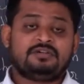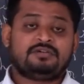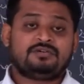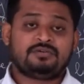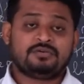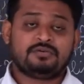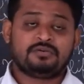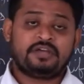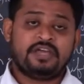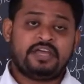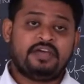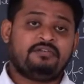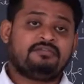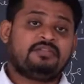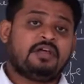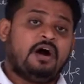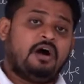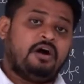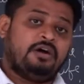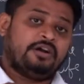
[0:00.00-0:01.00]
to give
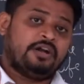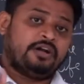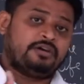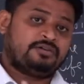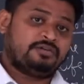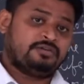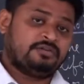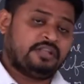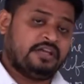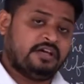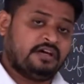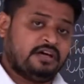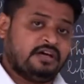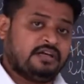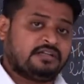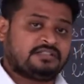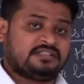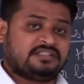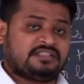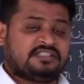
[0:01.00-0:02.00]
the order to
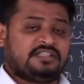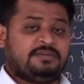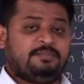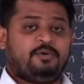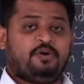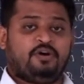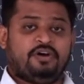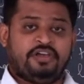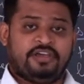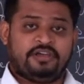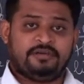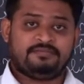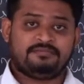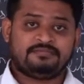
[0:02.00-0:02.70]
their sepoy